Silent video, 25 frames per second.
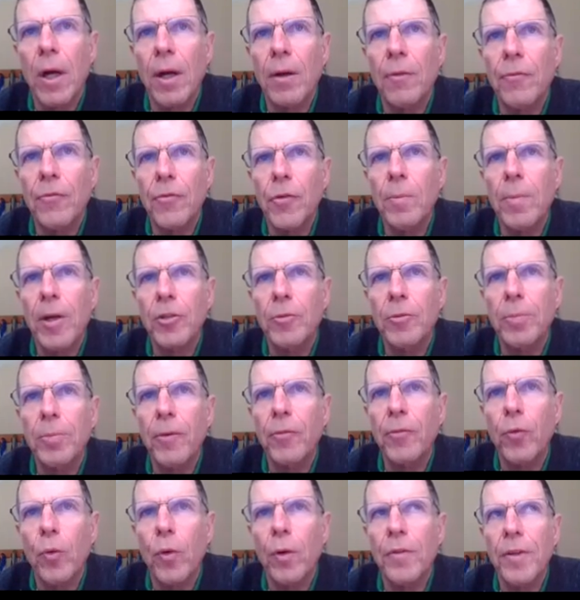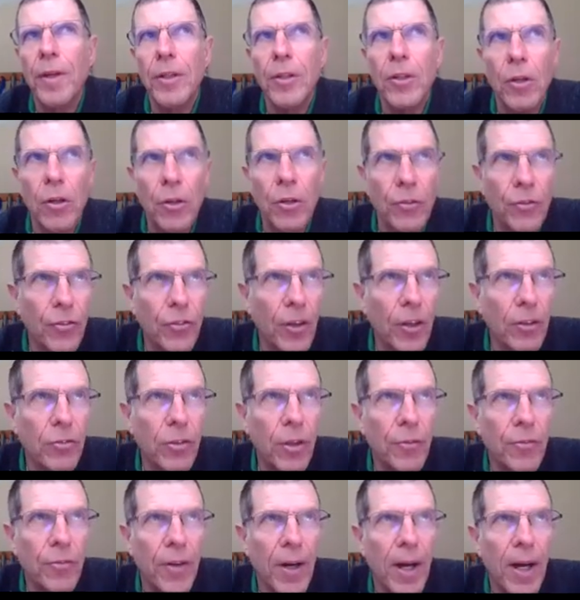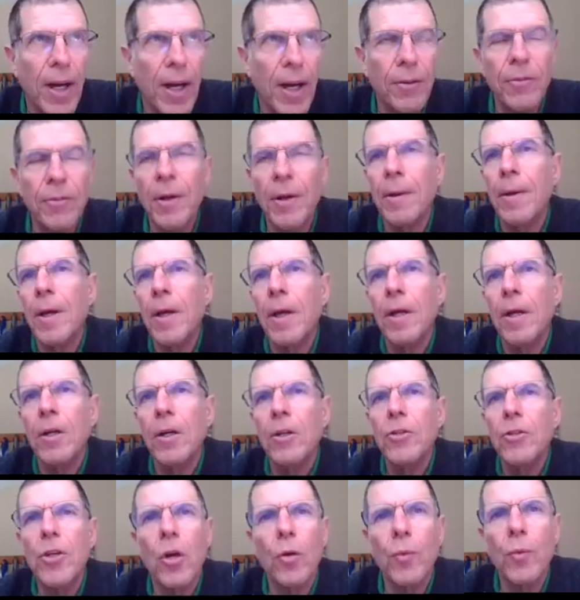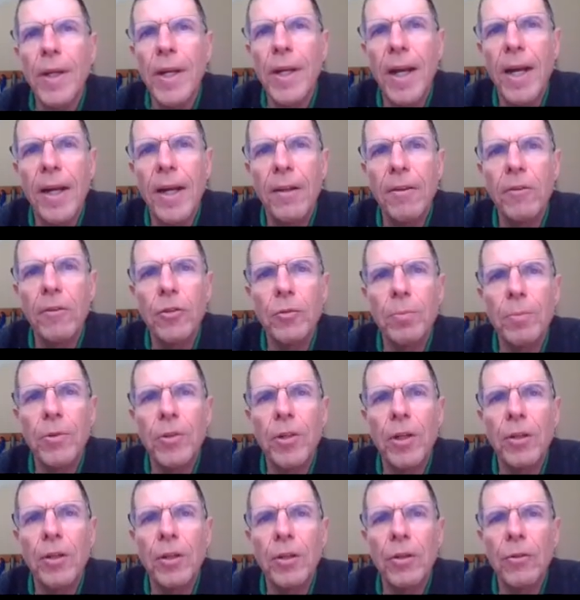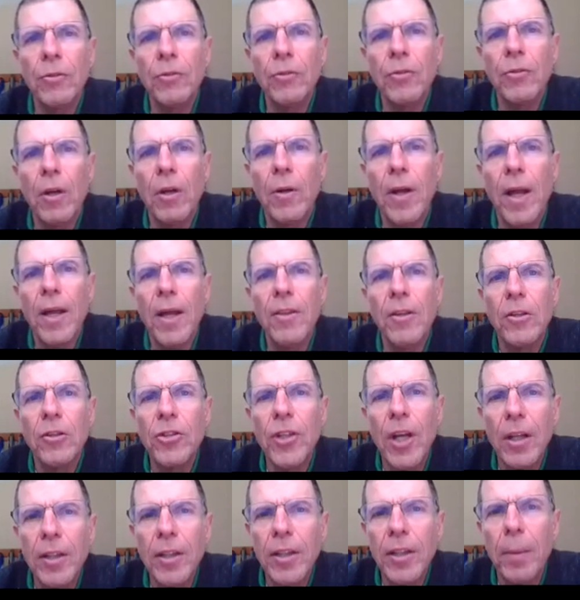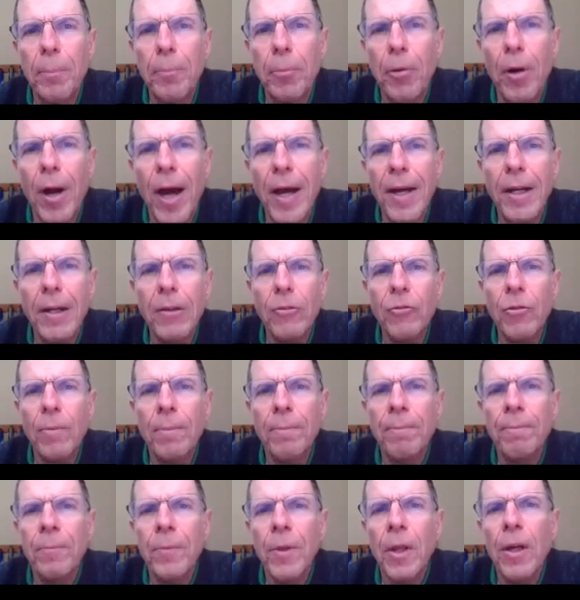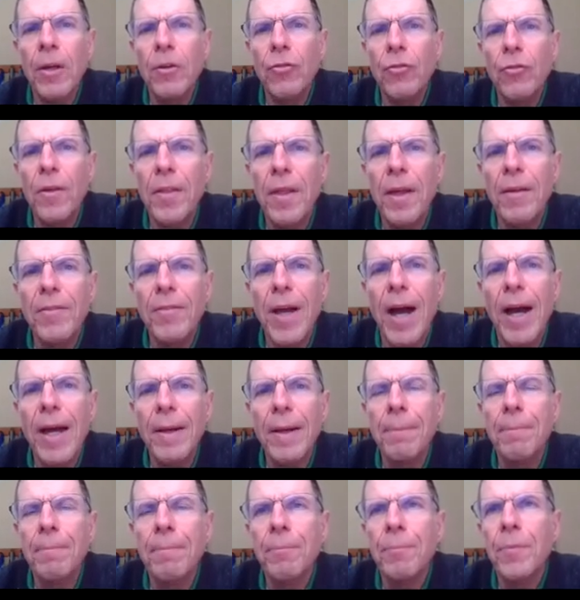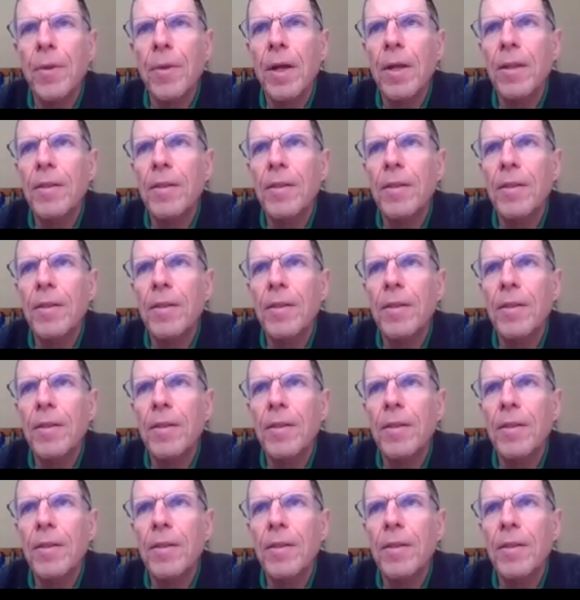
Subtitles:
a few months before they turn 65. Don't read any of those materials. Okay, they're selling a product, so they've got